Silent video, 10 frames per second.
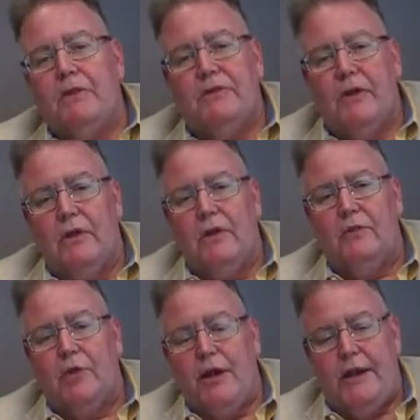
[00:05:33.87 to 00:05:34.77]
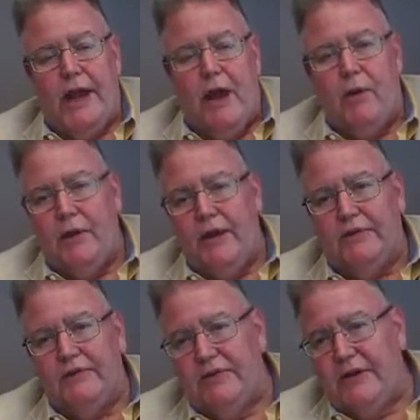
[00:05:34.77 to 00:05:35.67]
So right now
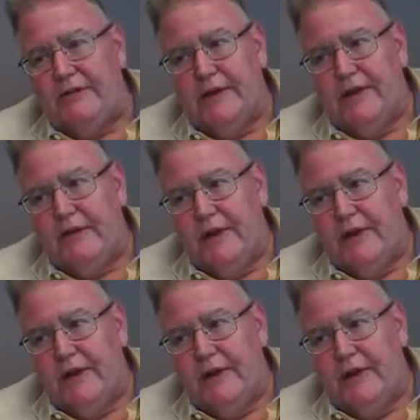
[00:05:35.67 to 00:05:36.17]
it's vetoed.